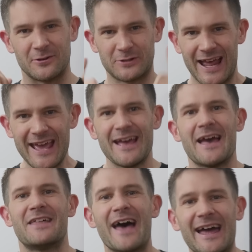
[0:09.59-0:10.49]
So today,
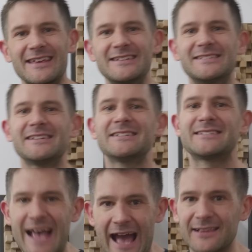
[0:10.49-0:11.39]
that is
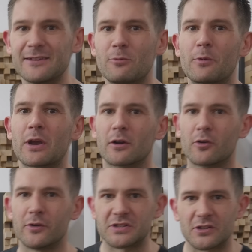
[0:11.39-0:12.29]
exactly what we are
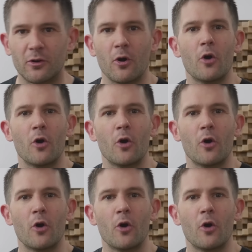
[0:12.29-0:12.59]
going to do.